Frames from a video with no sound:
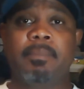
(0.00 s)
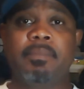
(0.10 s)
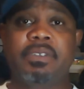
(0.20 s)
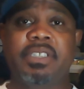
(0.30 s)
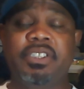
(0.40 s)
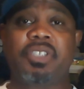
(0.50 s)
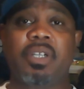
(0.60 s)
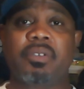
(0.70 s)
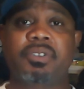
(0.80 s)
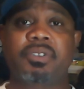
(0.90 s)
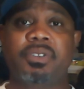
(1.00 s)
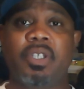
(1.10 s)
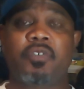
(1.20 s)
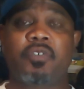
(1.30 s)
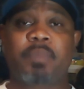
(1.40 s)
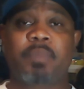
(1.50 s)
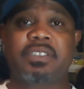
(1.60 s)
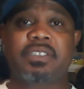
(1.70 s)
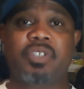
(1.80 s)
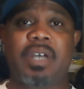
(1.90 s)
t-shirts,
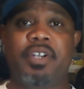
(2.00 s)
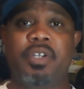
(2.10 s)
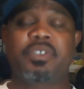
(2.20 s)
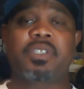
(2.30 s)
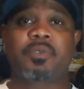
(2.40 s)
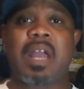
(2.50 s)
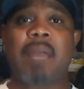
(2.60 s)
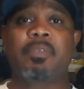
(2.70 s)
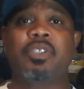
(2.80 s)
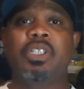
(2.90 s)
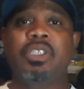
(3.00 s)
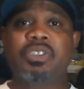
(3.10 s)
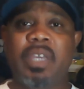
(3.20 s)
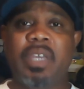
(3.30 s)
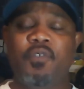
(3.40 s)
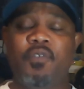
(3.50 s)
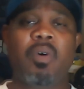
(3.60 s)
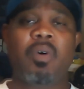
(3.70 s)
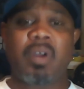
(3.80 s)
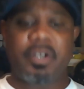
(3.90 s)
especially to our new subscribers. So if
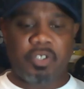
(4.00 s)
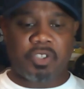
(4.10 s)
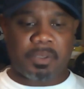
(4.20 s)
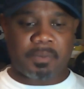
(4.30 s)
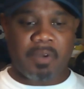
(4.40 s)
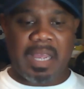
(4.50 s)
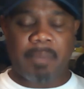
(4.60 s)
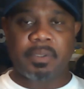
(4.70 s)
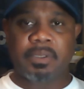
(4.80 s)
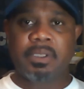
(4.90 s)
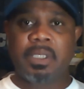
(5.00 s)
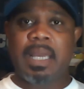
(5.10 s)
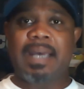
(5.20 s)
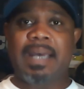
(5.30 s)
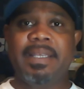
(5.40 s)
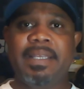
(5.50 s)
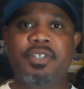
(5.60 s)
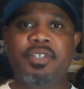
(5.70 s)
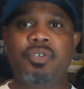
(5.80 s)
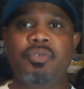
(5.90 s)
you are a new subscriber, I
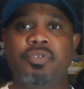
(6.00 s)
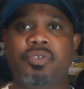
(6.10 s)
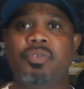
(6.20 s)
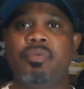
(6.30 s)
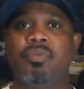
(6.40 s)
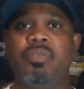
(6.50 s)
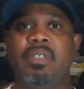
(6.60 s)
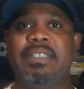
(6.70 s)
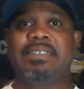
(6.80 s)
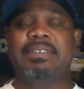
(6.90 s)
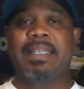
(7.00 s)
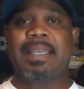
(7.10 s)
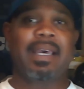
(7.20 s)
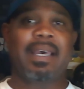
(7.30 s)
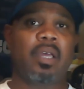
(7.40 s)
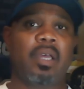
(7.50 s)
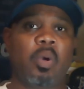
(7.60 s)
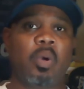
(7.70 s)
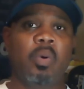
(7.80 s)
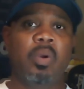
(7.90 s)
need you to at least say
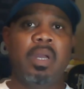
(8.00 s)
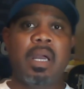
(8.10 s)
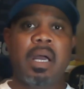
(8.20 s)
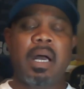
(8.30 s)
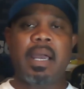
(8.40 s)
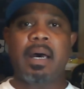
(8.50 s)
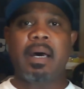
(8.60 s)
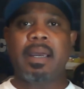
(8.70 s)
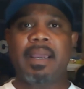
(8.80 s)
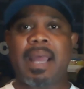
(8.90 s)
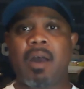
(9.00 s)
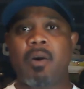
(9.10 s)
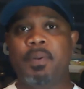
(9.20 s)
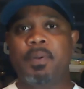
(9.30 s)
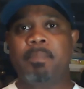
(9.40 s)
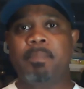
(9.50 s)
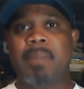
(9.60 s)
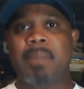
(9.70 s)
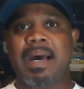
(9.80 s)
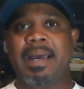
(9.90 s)
hello, and I'll put
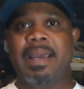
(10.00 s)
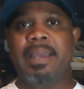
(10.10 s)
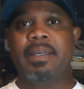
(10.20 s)
my